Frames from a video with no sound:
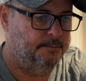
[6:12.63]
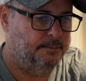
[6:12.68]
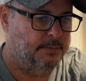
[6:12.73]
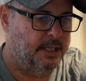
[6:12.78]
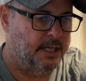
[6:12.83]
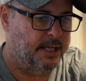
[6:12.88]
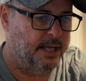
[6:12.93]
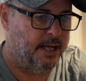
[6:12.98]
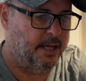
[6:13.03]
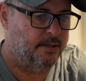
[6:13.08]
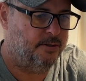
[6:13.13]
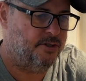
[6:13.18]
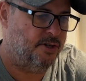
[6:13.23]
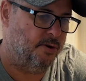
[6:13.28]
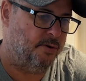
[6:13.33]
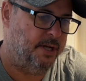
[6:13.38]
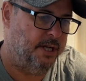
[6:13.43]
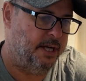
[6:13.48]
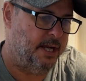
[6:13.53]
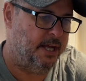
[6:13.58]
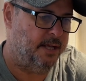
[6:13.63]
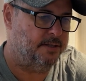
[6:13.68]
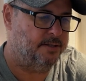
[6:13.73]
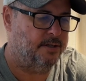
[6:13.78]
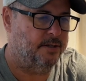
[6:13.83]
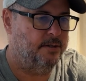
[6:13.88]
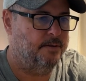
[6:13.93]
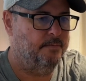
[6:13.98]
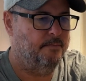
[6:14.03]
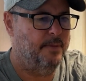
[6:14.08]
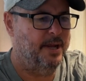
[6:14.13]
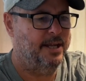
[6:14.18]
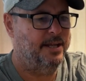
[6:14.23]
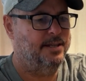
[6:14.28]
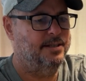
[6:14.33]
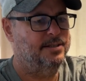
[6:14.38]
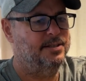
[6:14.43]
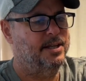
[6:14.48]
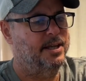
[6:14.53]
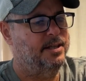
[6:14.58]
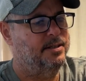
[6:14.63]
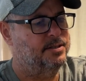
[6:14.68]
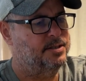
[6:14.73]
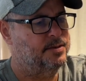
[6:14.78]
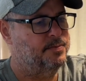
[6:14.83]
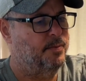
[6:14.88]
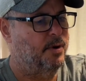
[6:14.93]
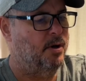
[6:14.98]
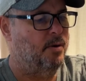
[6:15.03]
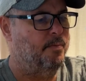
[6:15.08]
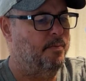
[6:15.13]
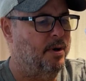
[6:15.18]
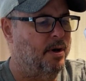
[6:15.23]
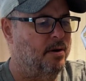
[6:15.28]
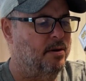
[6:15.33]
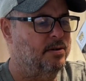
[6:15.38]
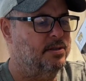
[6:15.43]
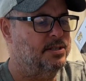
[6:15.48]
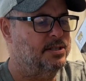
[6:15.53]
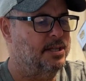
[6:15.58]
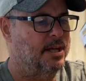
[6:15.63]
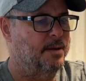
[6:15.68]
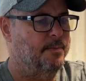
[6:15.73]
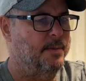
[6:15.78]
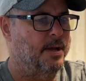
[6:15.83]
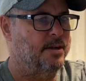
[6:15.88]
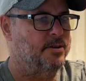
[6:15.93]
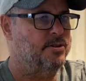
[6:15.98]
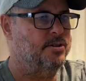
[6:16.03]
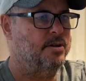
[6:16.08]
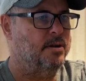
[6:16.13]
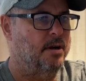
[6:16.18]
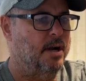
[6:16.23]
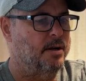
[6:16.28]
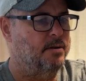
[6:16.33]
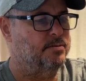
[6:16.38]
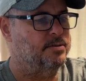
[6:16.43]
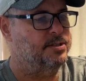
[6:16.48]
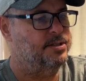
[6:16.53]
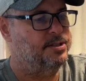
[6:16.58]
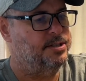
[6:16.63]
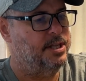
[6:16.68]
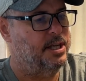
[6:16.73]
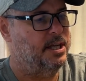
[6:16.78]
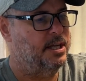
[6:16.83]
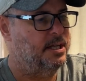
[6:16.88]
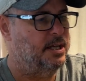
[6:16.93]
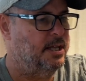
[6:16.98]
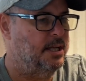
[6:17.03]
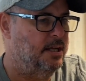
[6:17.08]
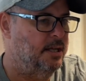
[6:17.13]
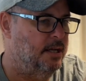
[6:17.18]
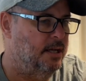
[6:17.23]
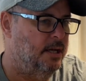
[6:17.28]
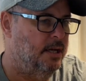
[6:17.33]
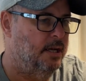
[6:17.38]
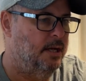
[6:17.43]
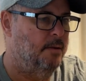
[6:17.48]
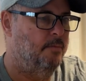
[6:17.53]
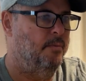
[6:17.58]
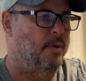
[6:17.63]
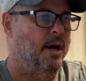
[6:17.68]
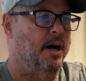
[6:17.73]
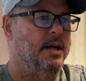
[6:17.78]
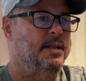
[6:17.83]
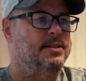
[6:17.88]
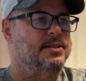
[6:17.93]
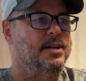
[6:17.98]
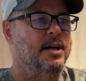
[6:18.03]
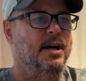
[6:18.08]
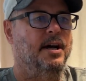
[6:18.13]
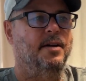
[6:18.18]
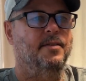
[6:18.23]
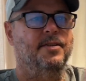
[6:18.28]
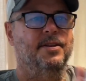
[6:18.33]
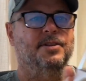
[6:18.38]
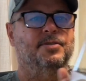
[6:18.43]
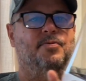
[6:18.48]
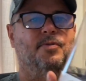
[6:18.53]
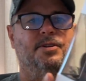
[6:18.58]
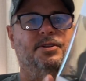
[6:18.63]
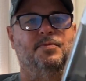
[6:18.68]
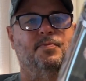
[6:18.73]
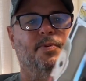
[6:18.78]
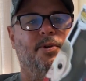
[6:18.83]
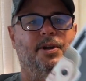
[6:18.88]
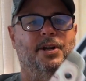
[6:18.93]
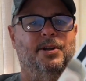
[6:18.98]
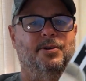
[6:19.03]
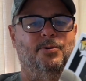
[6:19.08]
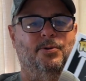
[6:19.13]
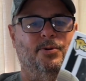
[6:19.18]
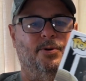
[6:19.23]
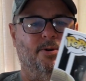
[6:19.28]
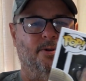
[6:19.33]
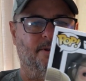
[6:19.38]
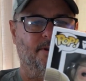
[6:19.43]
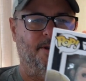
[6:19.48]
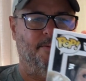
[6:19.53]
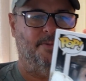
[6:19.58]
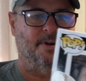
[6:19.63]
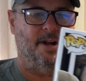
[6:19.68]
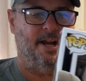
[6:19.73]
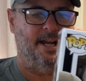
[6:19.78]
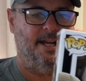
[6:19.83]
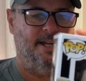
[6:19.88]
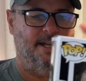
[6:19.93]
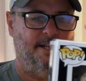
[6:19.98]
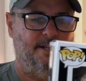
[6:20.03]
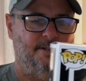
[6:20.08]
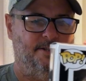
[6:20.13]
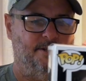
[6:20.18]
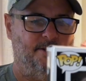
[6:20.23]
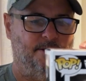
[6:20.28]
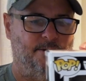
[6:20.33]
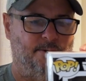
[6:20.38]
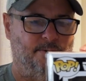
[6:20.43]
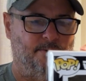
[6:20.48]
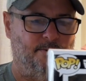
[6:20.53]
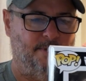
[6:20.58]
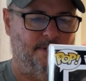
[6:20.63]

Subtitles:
Again, choking hazard, may contain small parts. I'm not sure, I don't see any. But this one's pretty cool, number 82.